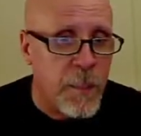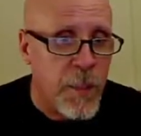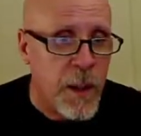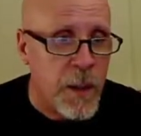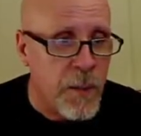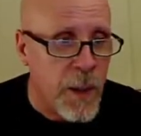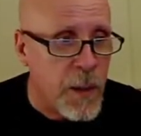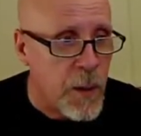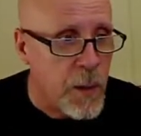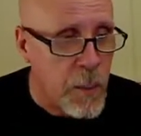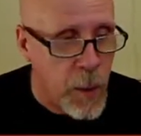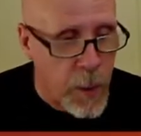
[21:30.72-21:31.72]
a divisor
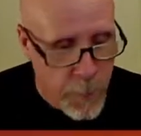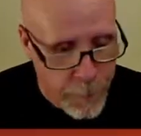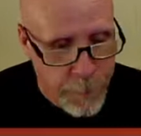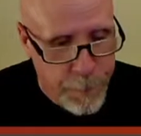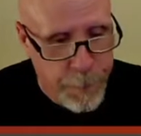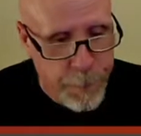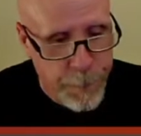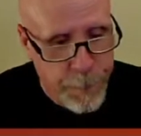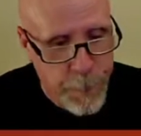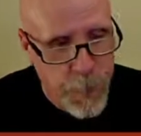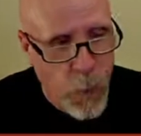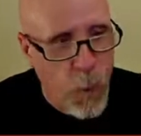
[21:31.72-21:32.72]
of both.
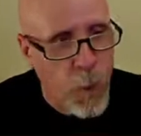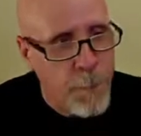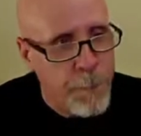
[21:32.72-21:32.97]
Cool.